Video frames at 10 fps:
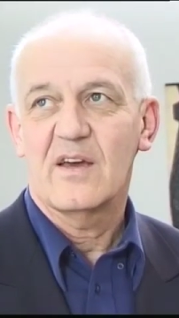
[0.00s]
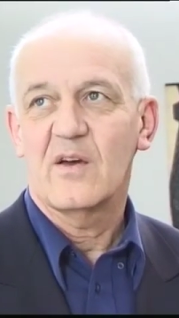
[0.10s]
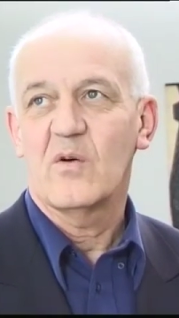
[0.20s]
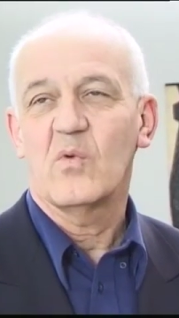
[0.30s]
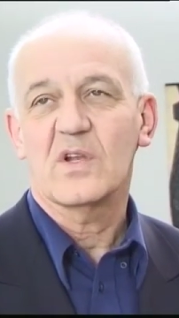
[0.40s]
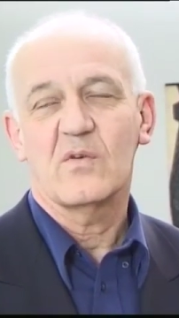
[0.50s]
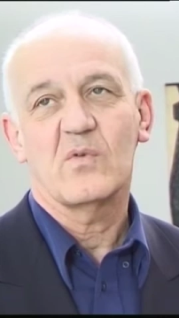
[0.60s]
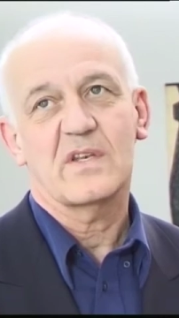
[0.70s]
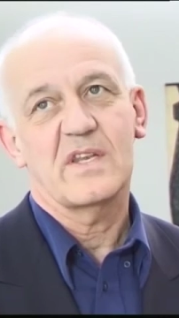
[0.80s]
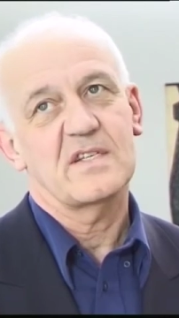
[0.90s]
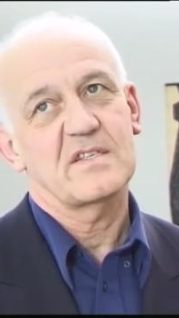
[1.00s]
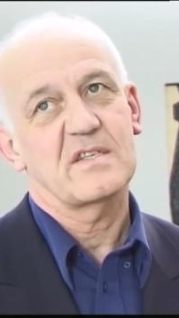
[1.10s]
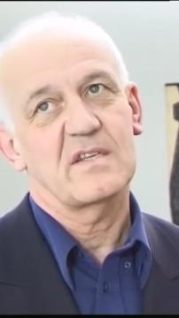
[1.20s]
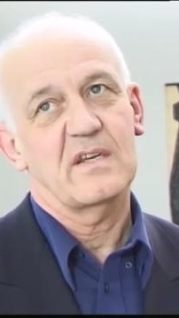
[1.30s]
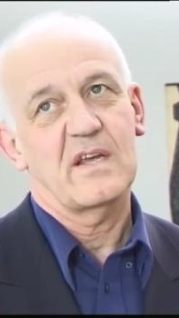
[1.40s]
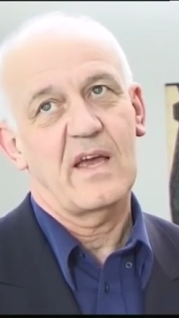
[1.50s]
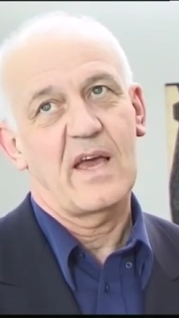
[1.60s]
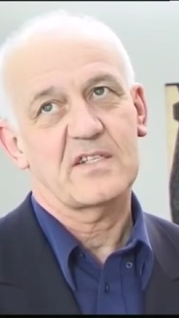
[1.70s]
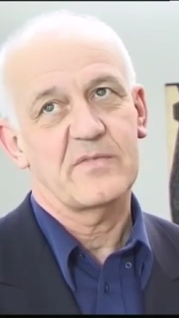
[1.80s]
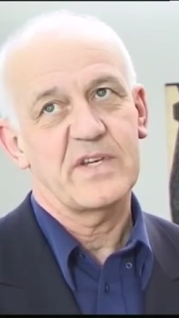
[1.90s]
What this
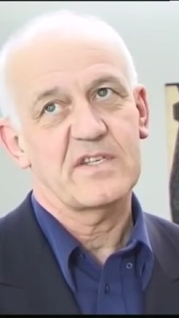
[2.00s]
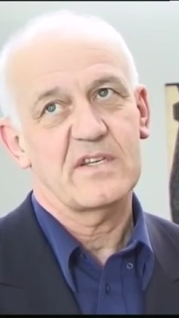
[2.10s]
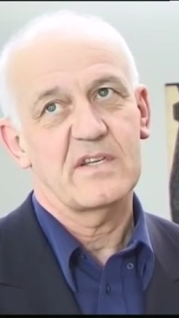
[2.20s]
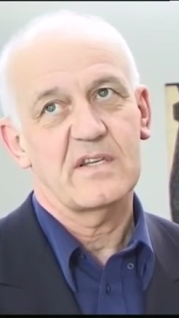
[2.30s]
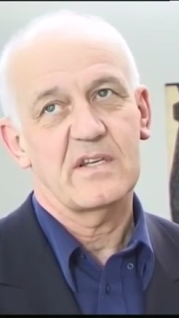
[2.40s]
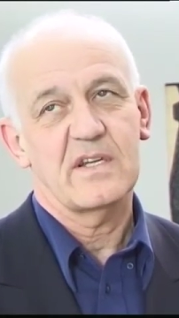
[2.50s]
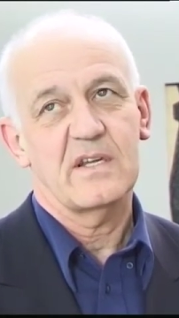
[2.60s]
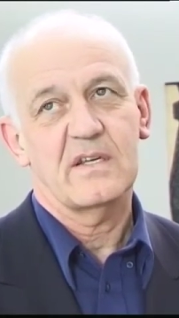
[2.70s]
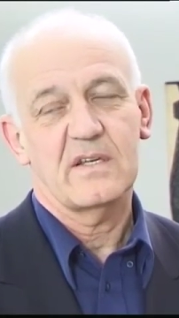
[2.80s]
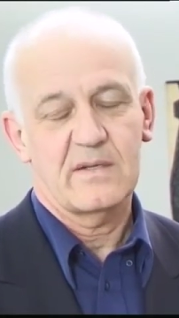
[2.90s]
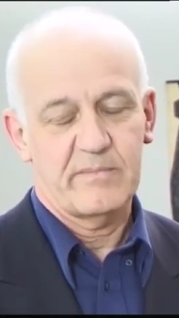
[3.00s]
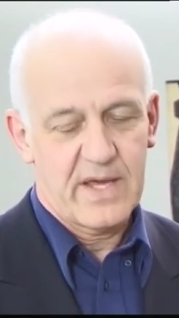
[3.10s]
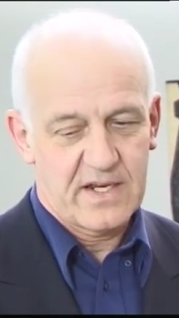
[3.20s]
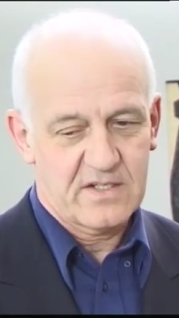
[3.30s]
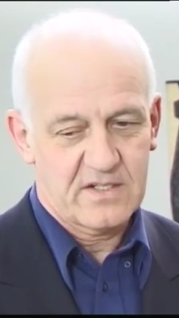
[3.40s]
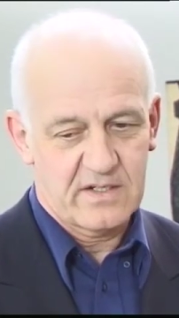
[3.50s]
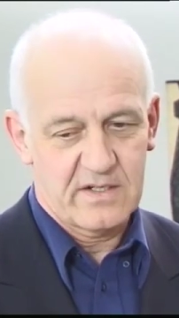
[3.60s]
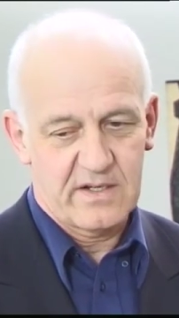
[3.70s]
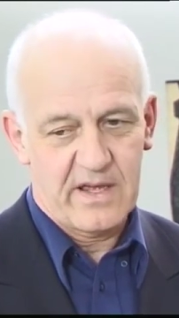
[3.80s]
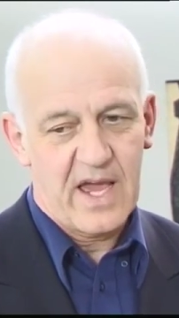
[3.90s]
exhibition makes
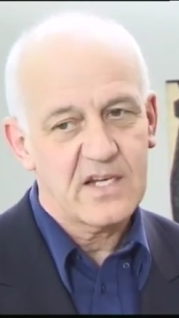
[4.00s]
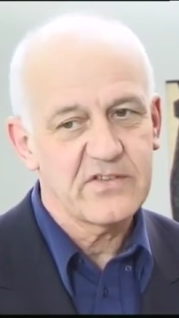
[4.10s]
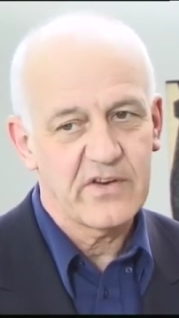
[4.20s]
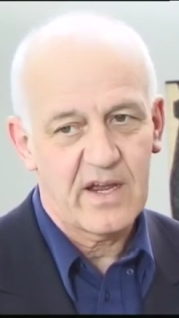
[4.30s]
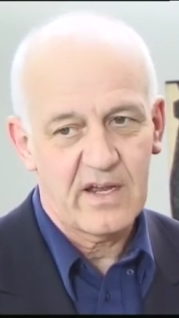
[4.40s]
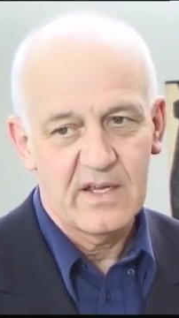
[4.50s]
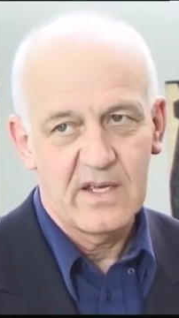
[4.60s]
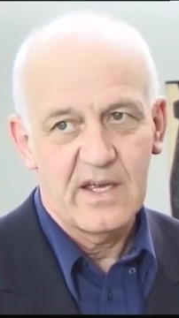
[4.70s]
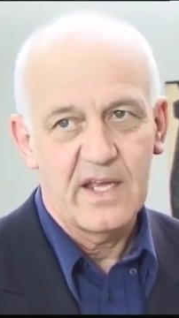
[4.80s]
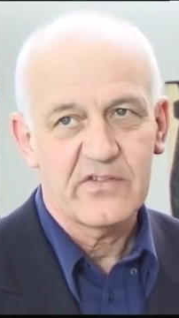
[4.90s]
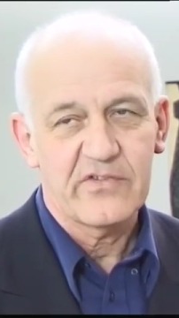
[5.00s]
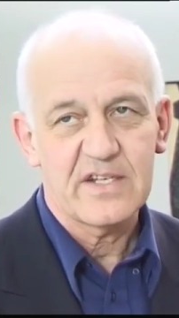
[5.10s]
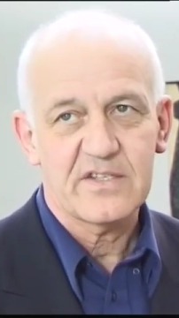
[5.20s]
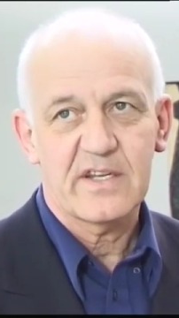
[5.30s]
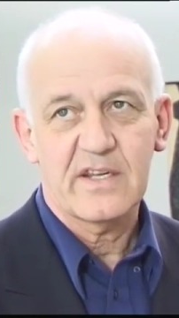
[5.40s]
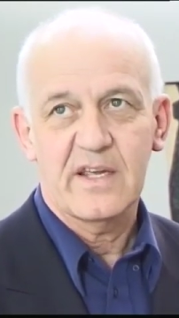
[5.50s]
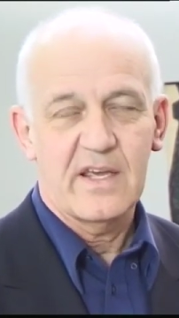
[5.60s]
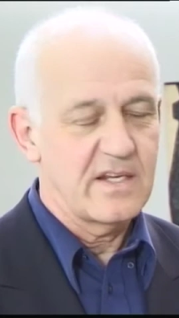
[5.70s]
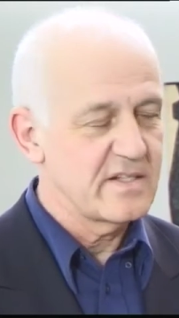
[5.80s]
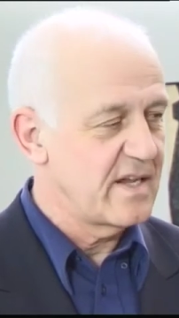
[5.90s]
extra interesting
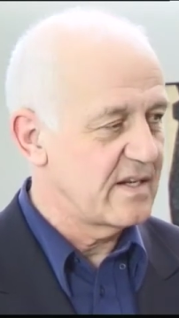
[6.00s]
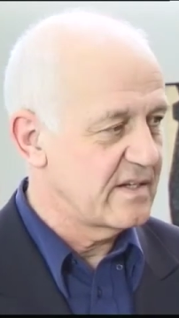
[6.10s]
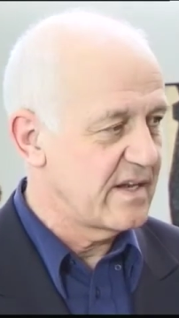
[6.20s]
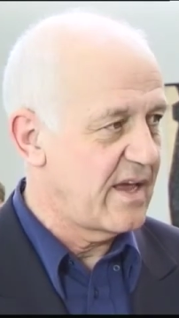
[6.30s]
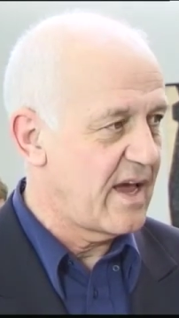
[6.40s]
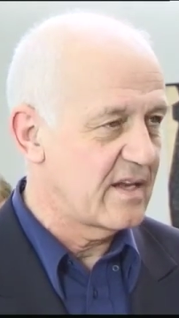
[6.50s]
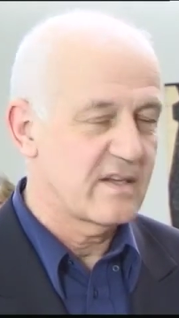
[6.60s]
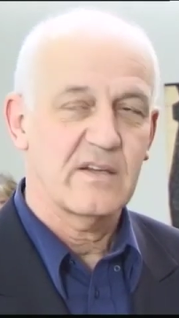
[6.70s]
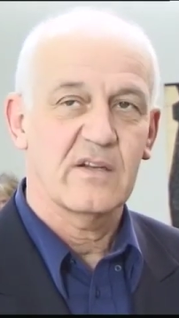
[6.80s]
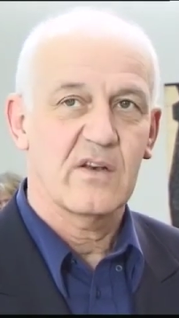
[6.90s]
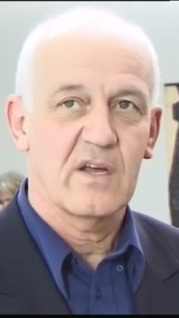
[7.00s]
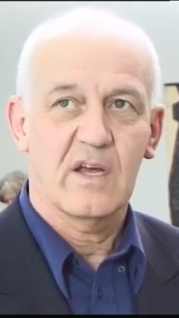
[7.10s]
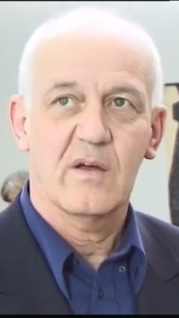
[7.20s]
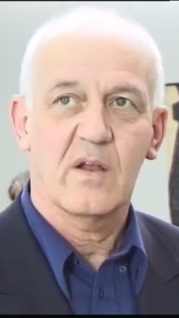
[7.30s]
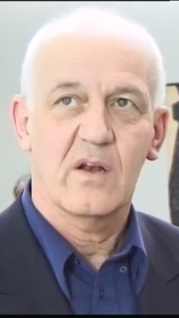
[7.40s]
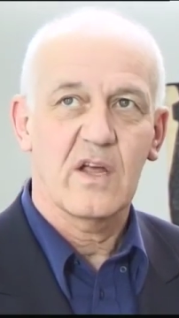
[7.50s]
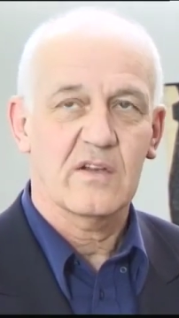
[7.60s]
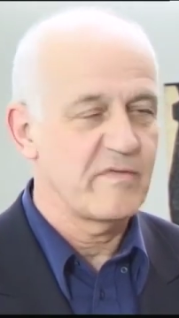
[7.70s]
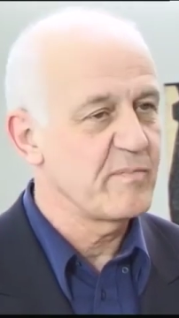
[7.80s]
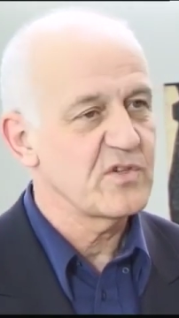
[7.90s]
is that they had a
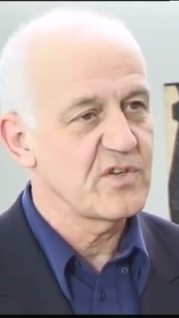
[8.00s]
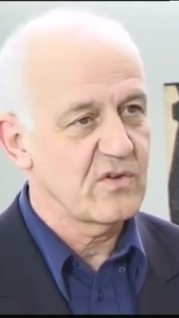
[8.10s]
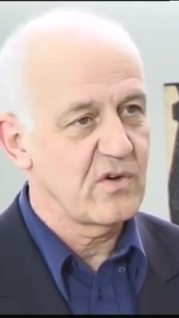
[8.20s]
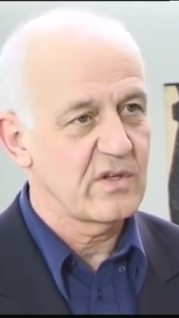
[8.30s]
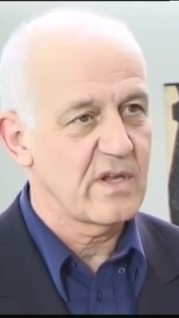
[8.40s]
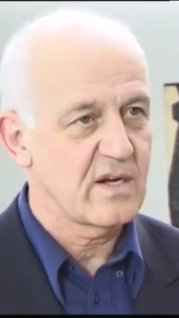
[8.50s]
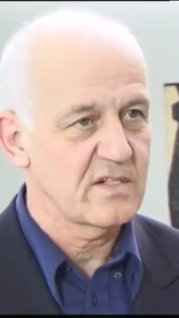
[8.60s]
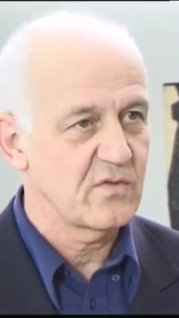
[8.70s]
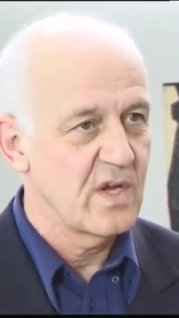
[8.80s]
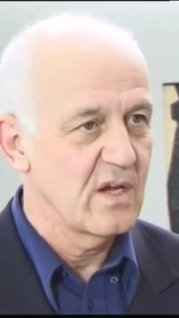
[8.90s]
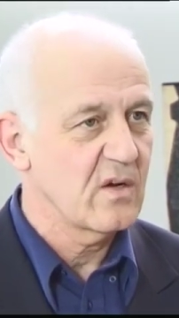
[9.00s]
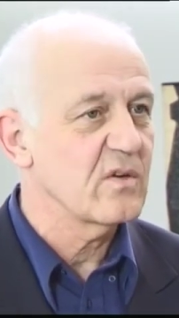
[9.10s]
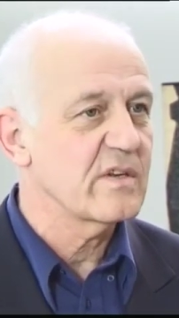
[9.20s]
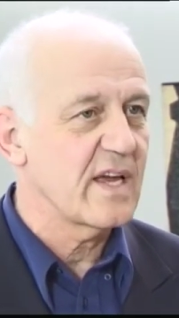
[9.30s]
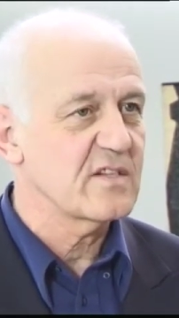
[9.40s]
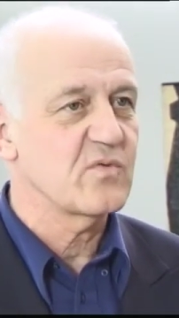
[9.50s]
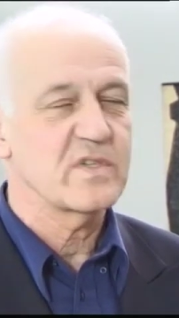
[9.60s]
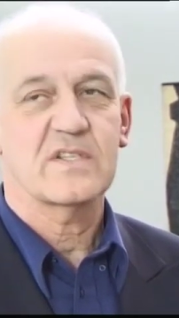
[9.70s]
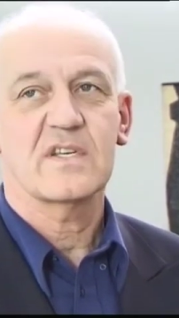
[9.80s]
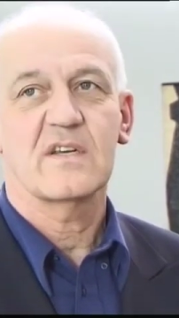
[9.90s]
lot of personal contacts
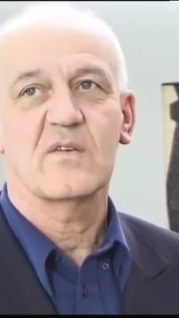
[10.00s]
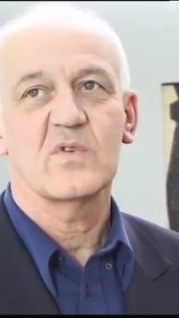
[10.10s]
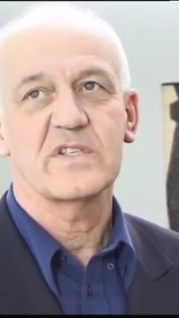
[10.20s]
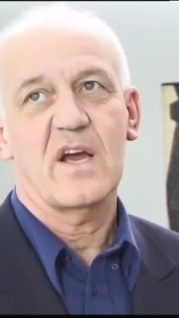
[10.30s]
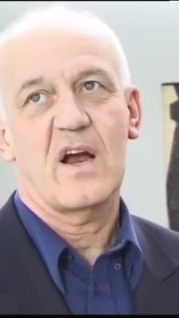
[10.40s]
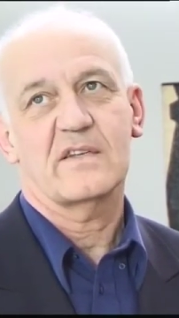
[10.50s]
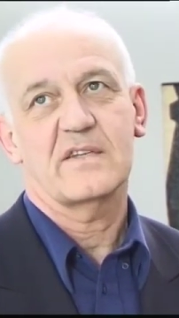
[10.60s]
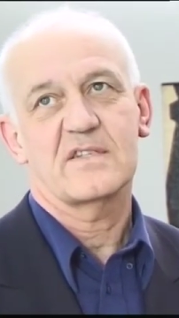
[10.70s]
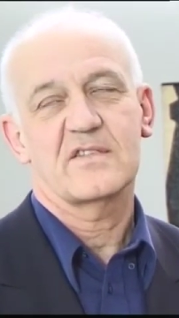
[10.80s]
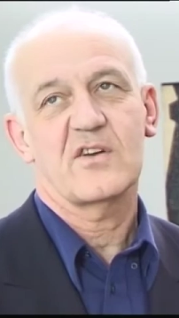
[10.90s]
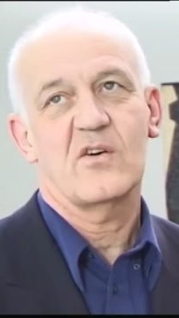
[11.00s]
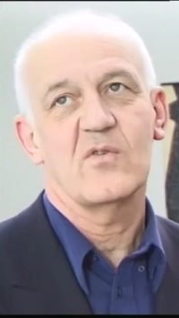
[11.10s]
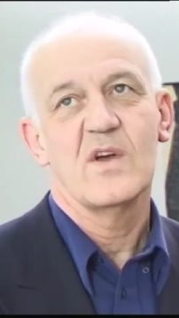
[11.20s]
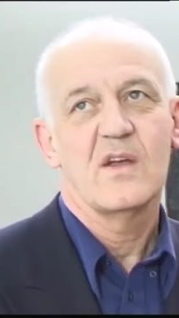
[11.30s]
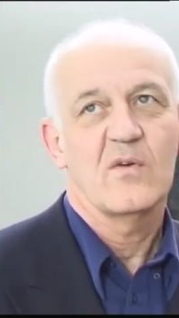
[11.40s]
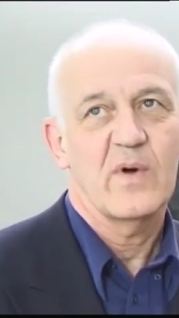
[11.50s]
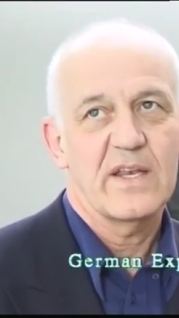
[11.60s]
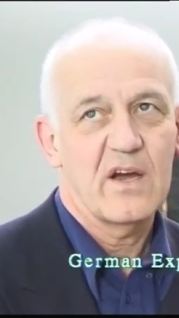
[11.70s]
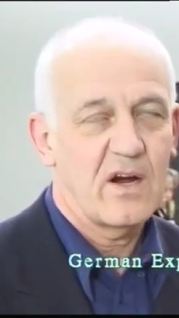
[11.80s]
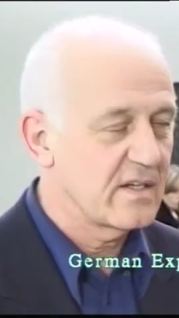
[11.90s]
with the artists. So
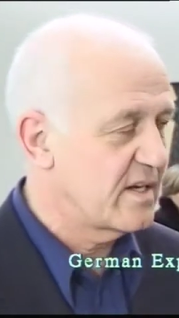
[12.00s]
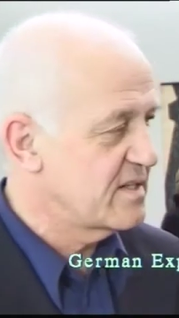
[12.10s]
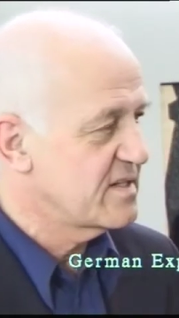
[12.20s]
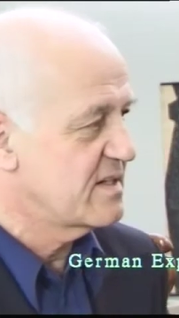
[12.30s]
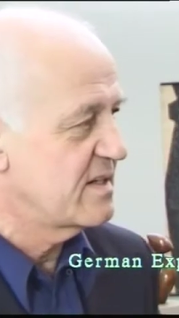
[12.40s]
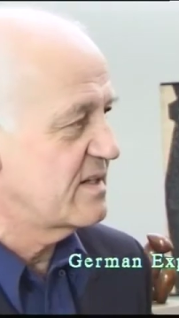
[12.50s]
when the artists